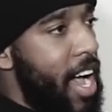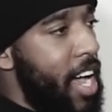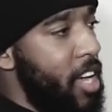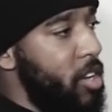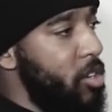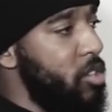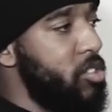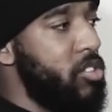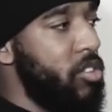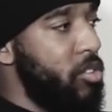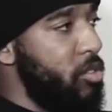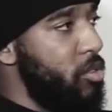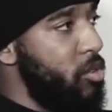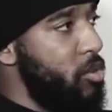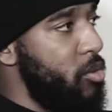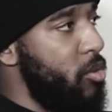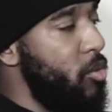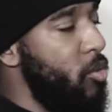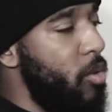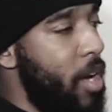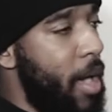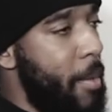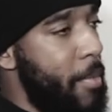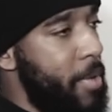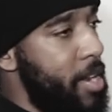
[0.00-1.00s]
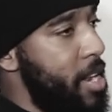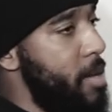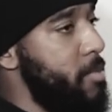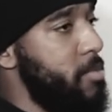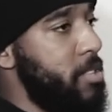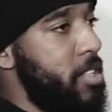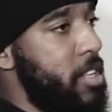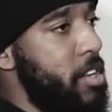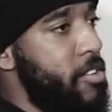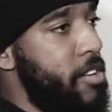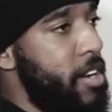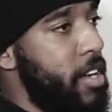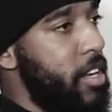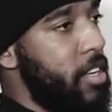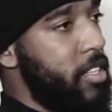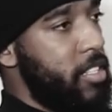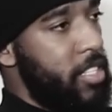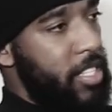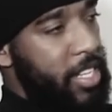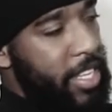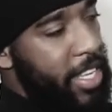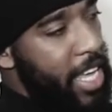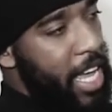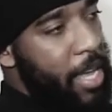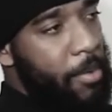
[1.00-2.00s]
I used to Google Eminem's lyrics
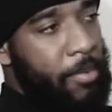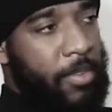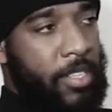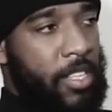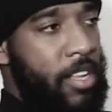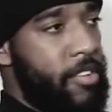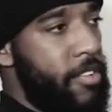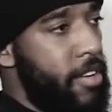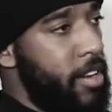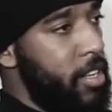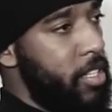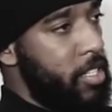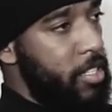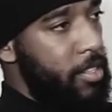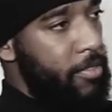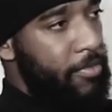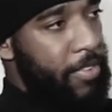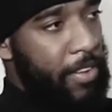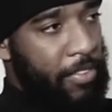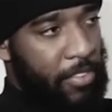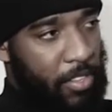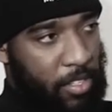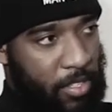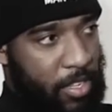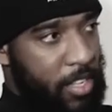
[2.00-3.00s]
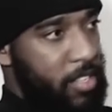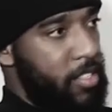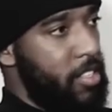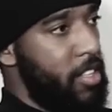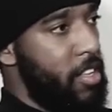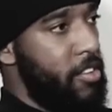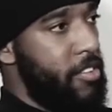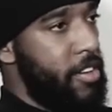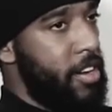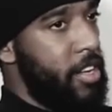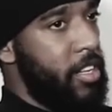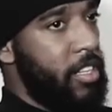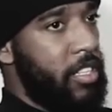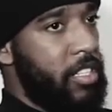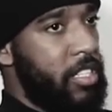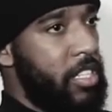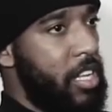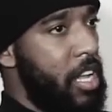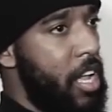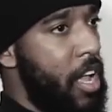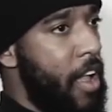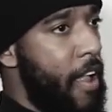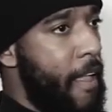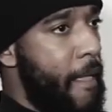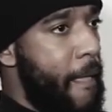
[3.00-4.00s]
and The Game's lyrics and 50 Cent's lyrics